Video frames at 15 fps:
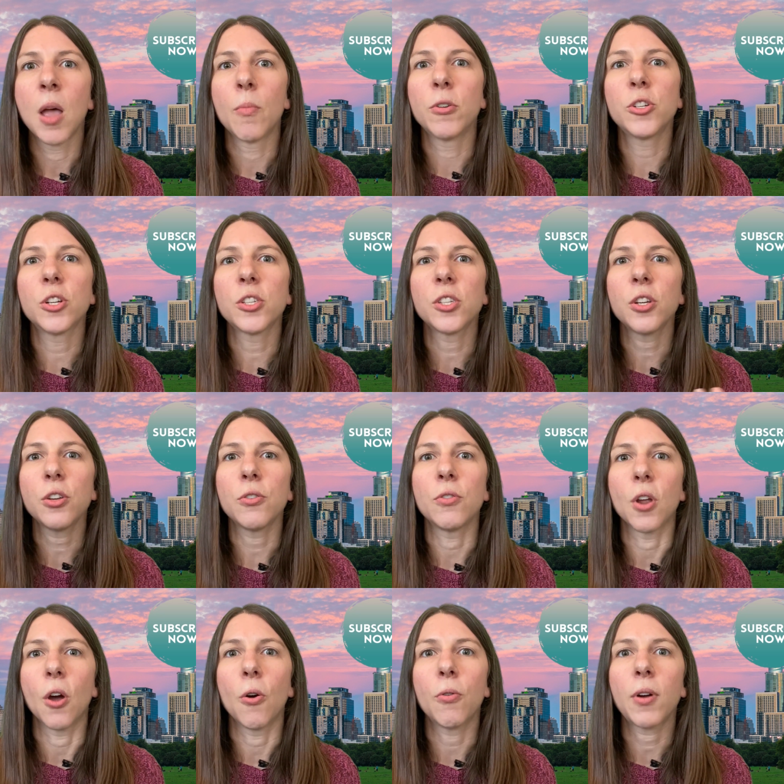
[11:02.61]
But just so you
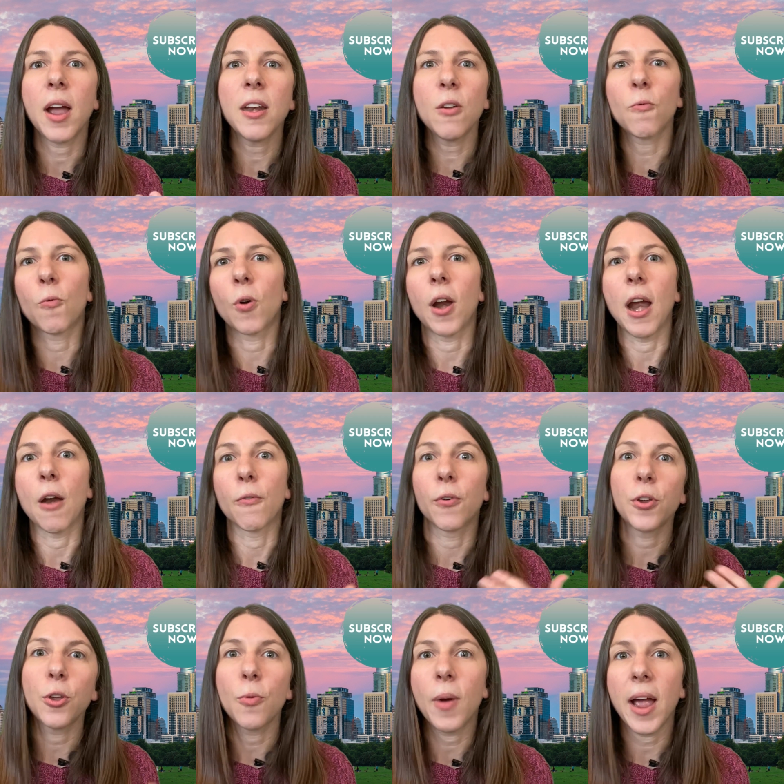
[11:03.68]
know, kind of wherever
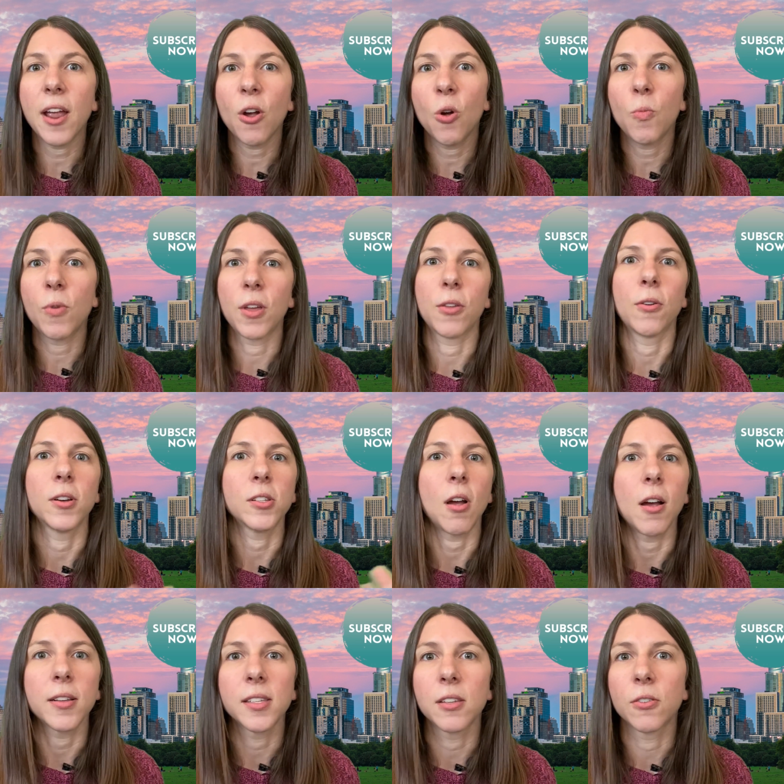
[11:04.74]
you buy a home, whether it's
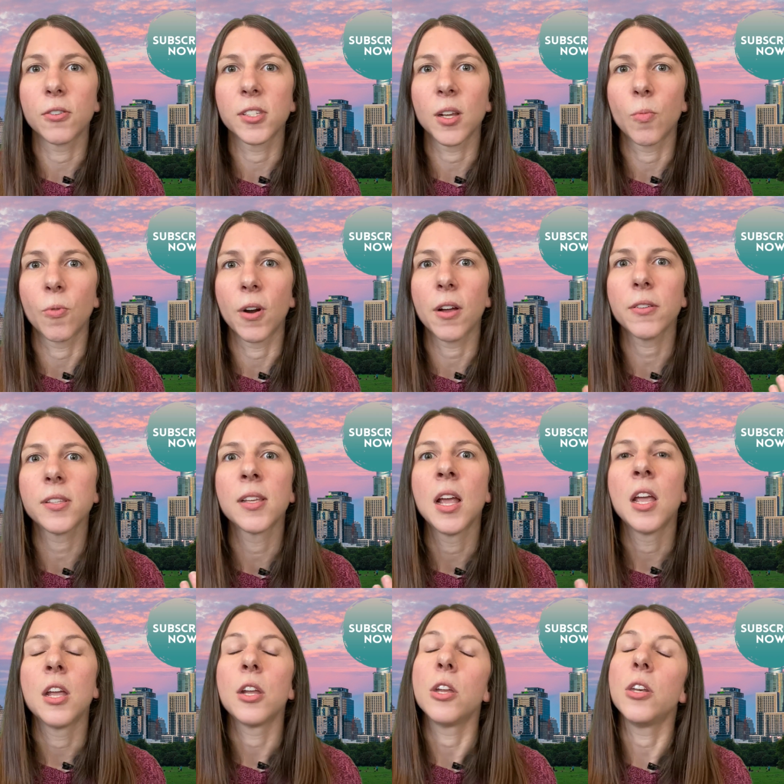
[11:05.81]
Austin or somewhere else,
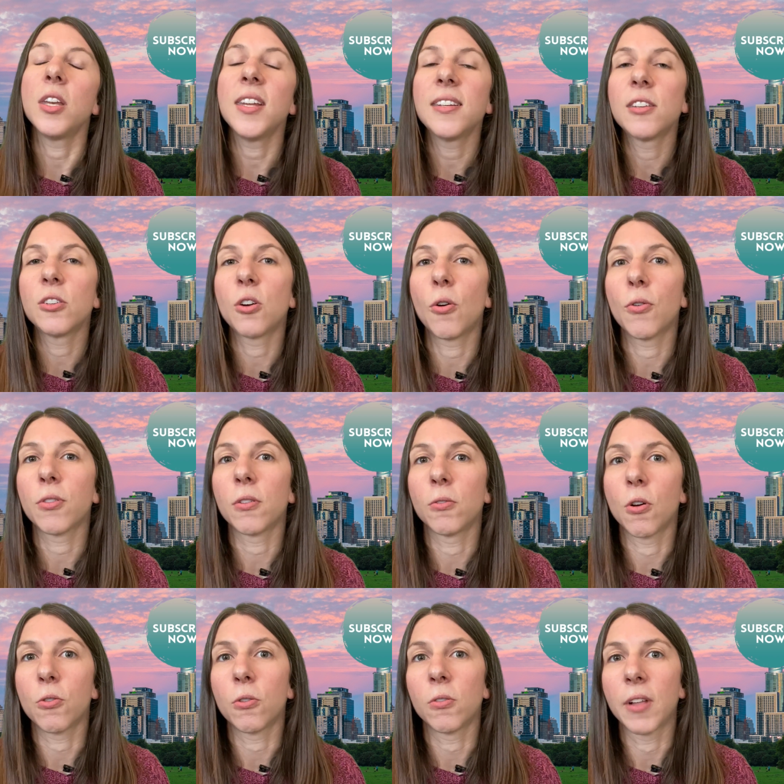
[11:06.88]
you need to go with a
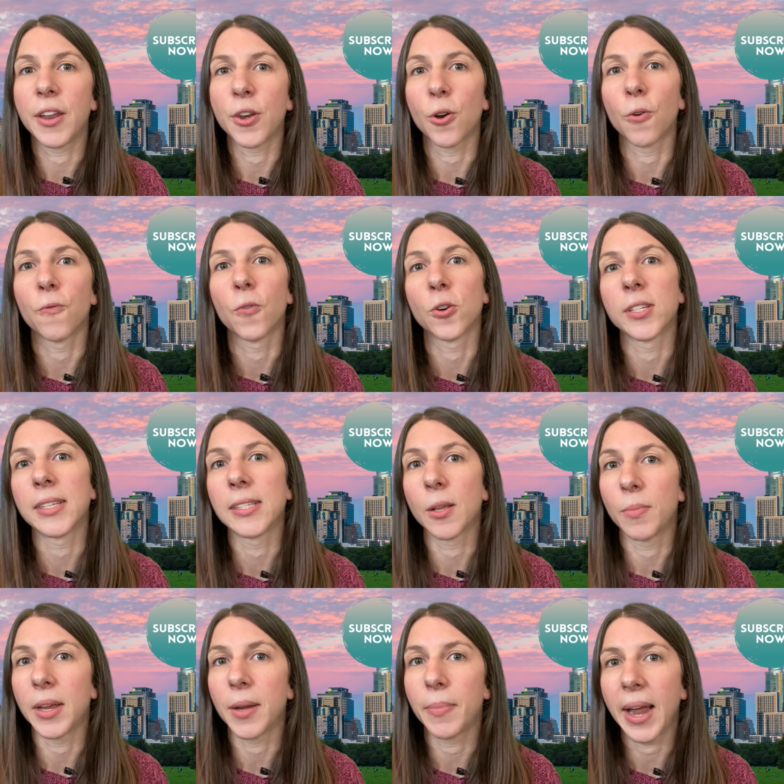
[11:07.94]
local lender versus a
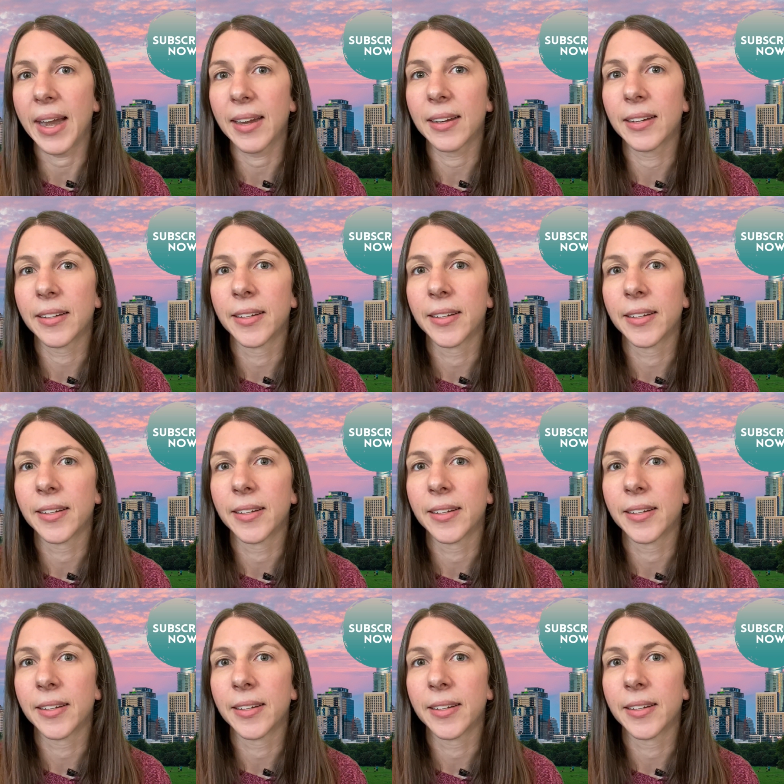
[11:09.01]
big bank.